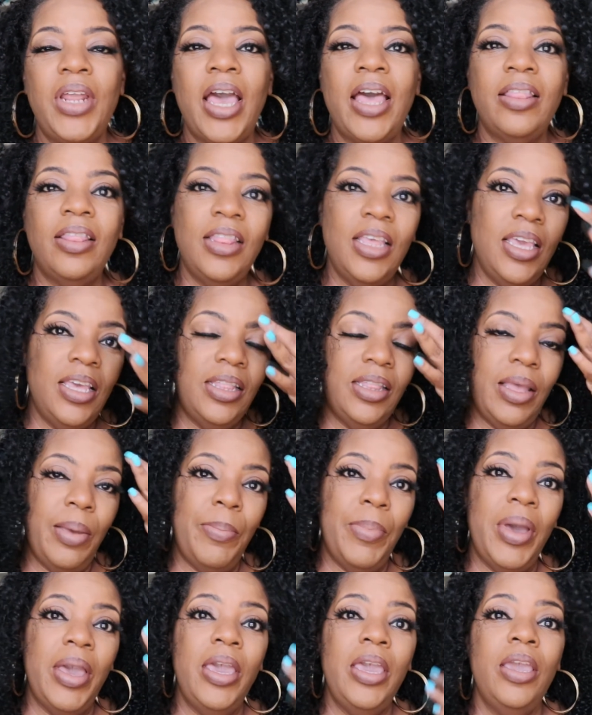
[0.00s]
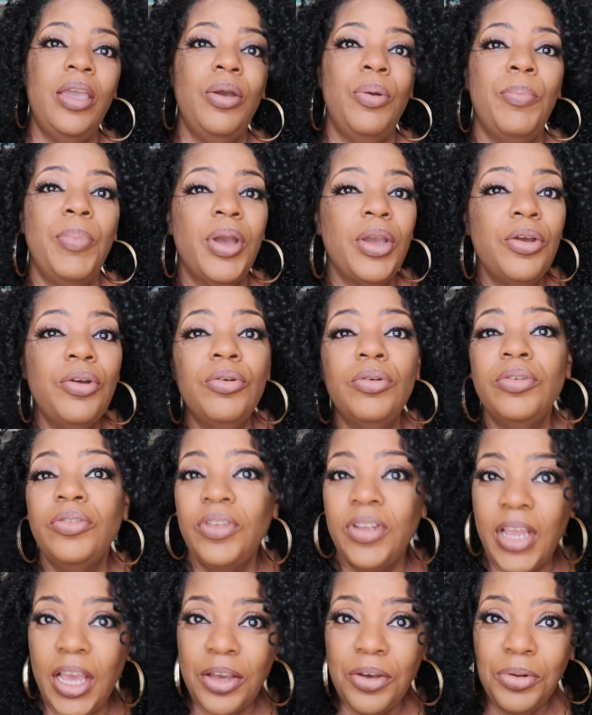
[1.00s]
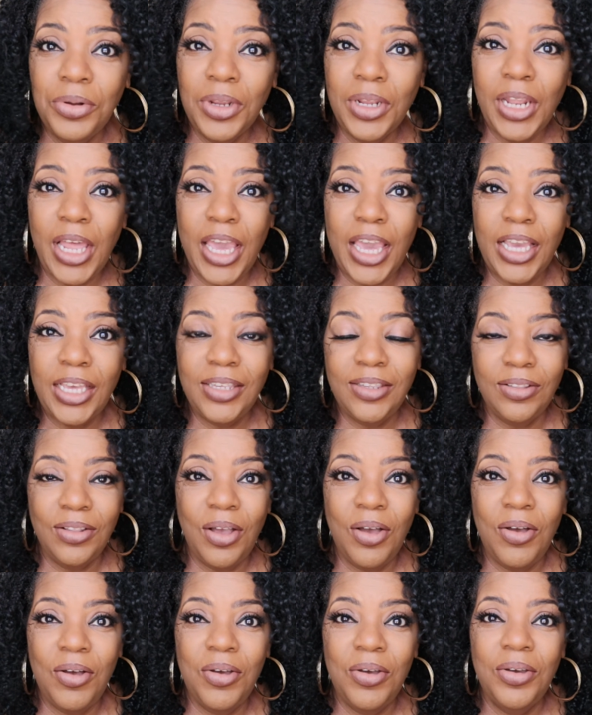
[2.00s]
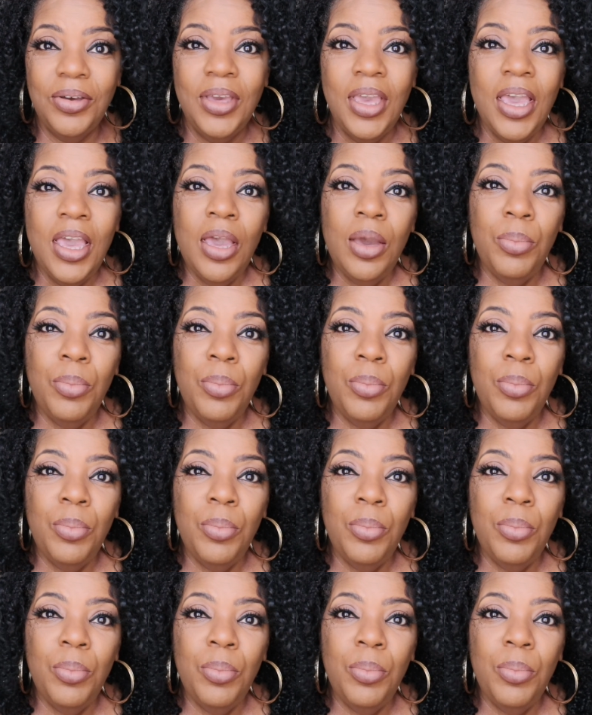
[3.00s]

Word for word: I think that my hair, my curls are not going to last long.